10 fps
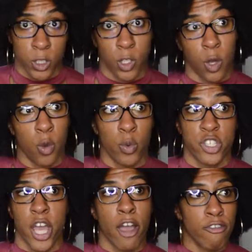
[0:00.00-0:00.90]
So
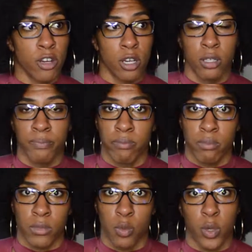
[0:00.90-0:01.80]

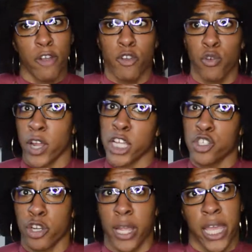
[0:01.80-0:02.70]
whatever
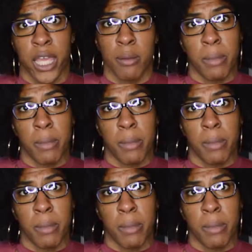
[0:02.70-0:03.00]
range you're in,